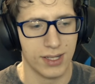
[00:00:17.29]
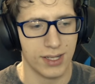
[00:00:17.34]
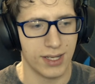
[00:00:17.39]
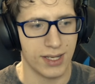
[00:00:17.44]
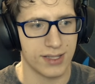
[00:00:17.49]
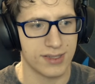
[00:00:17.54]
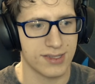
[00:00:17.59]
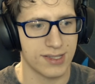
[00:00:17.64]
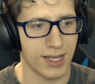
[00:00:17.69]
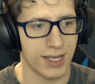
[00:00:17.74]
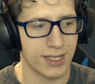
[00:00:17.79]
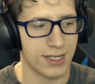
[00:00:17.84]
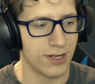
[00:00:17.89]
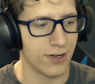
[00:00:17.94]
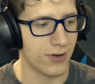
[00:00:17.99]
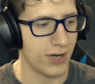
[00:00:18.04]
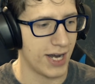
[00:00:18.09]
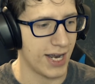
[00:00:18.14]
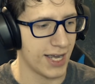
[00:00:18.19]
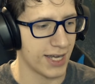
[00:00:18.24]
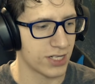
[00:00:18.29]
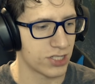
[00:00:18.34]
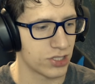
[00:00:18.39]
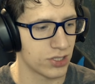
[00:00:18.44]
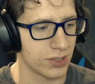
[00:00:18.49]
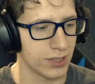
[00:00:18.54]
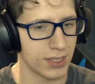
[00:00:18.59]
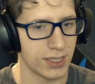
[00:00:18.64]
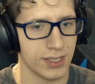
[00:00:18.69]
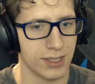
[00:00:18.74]
It's like you're
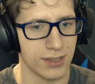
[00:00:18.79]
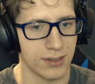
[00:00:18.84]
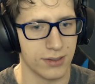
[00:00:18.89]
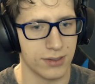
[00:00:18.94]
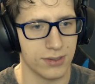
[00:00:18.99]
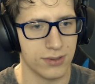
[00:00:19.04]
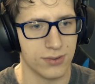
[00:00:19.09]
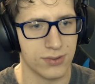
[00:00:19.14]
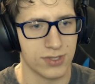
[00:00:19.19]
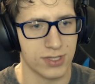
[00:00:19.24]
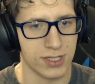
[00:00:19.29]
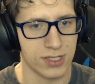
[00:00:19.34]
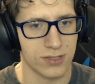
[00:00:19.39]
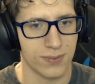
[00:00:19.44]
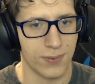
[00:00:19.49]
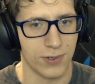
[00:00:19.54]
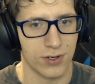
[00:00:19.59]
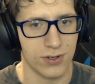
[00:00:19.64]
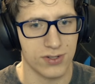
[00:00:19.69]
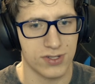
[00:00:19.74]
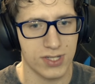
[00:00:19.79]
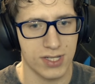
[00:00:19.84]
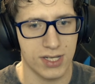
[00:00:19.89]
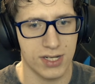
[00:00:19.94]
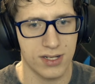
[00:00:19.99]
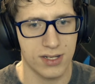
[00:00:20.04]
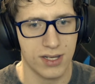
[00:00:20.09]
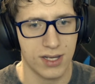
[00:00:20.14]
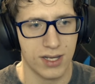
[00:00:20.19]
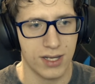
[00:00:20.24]
actually a useless person,